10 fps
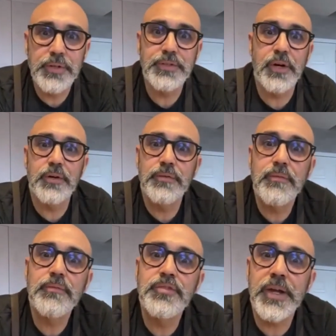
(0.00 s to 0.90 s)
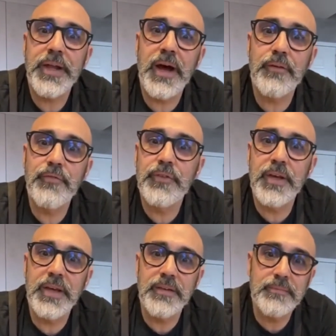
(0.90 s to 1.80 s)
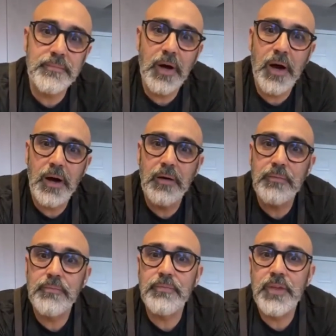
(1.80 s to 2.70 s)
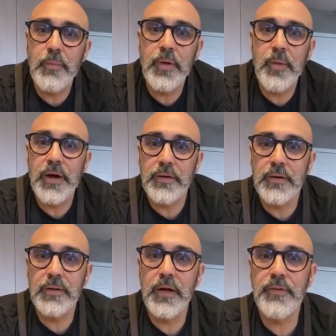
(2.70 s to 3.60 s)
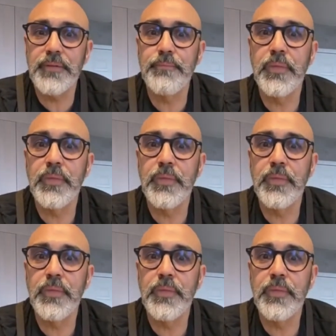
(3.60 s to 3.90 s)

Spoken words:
So check it out if you dig it. Tell me about it. Love it.